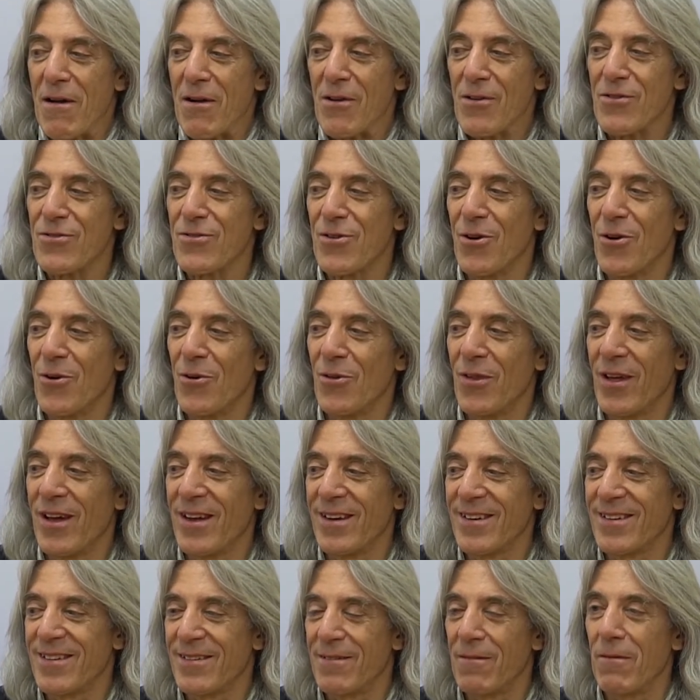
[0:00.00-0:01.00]
so
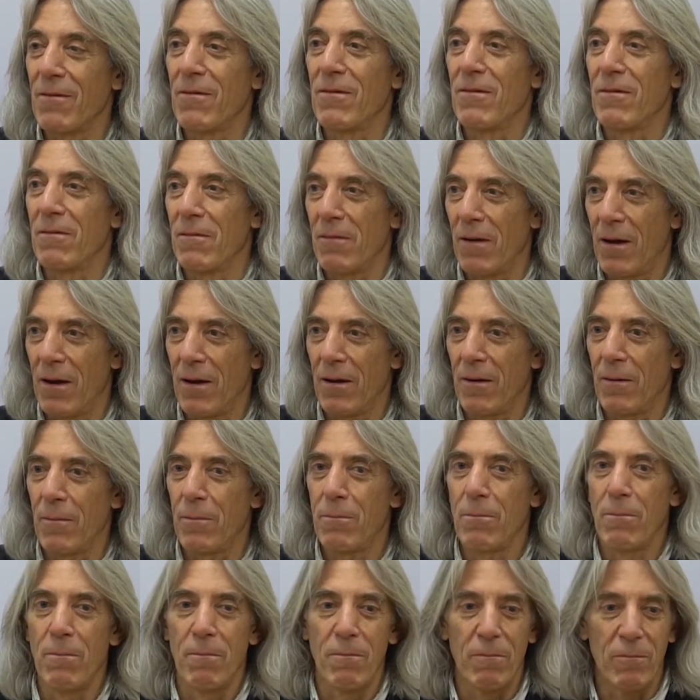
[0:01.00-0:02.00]
that
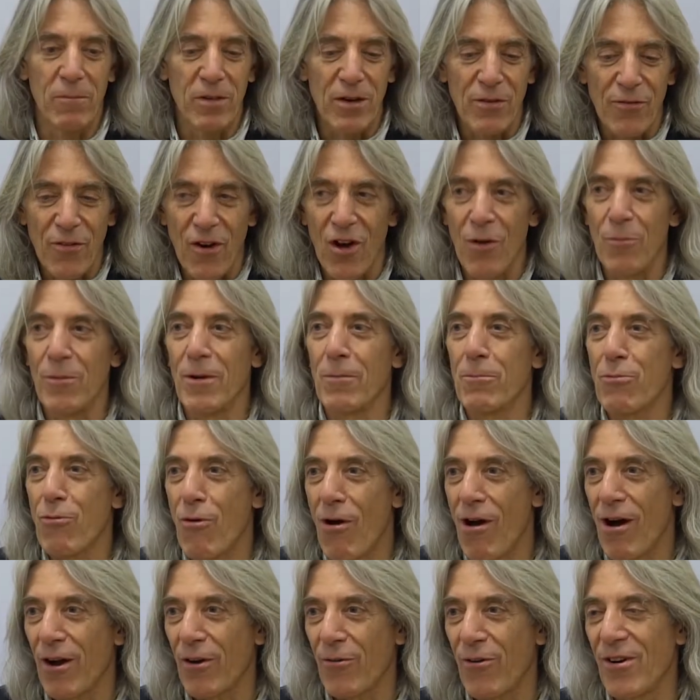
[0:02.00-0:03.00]
development
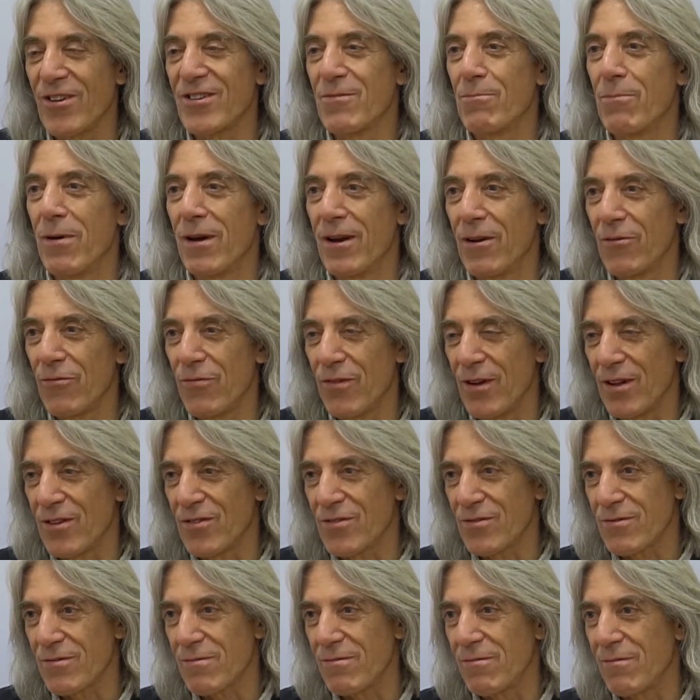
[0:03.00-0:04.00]
progress
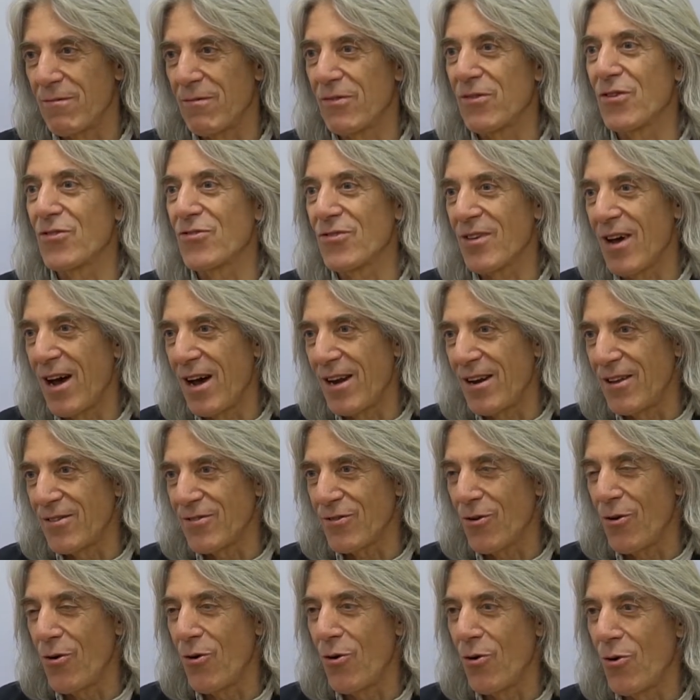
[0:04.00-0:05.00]
benefits society as
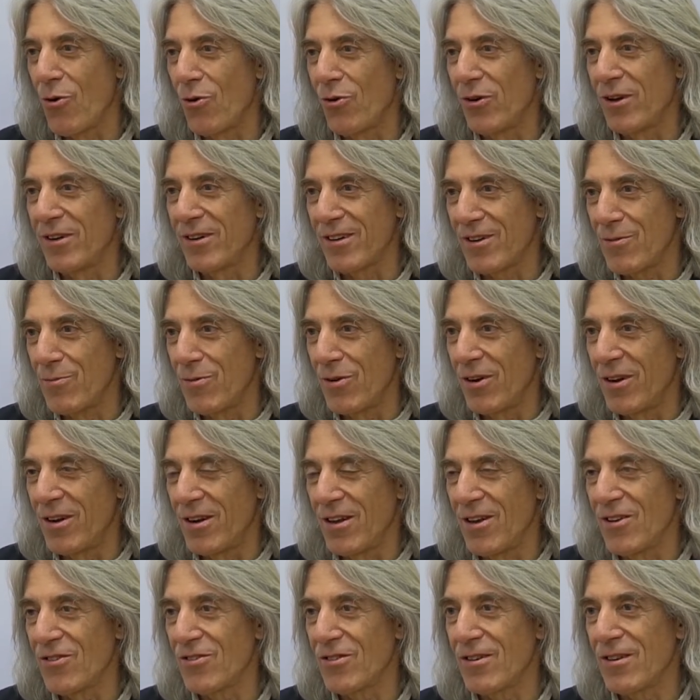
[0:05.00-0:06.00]
a whole and
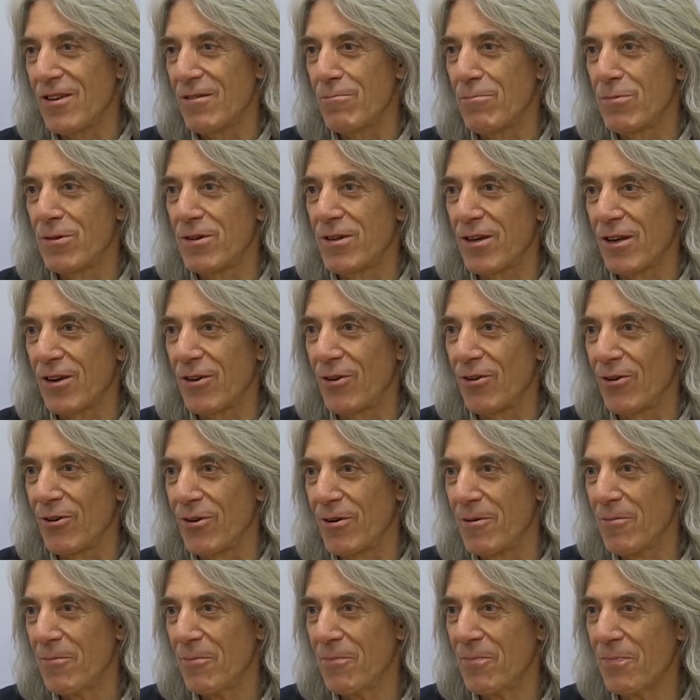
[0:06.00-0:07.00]
communities in
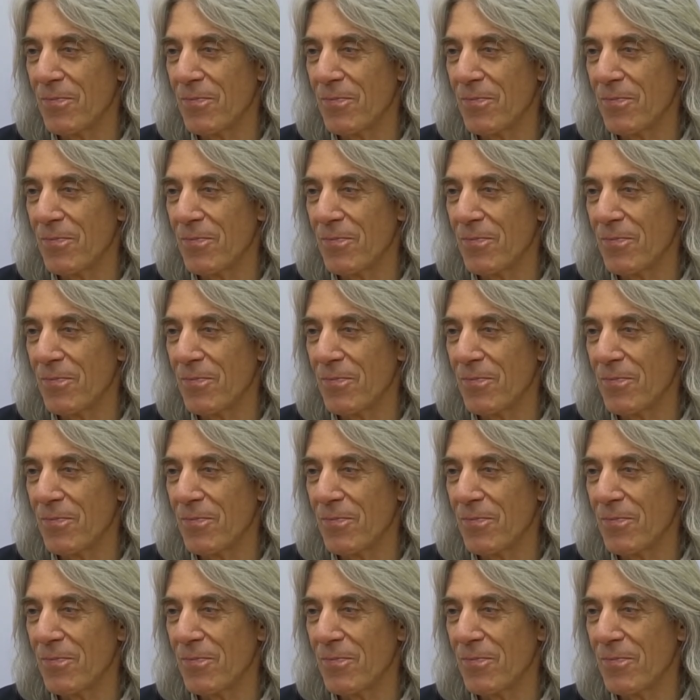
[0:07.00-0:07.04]
particular.